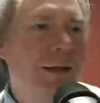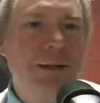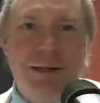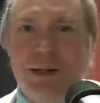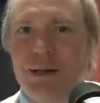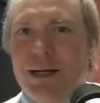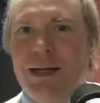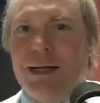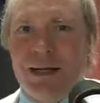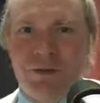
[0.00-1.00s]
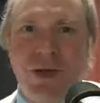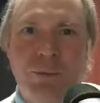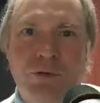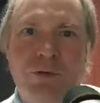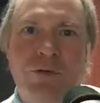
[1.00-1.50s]
you know,
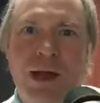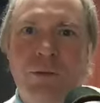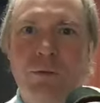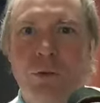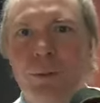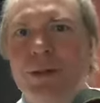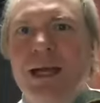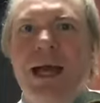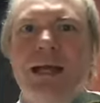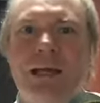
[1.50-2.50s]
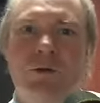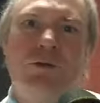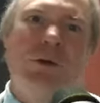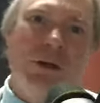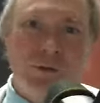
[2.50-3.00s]
exceptions to that rule, but the idea is
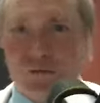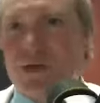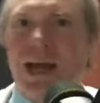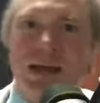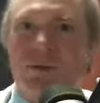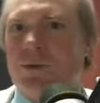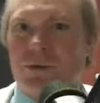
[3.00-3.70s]
you're on skates,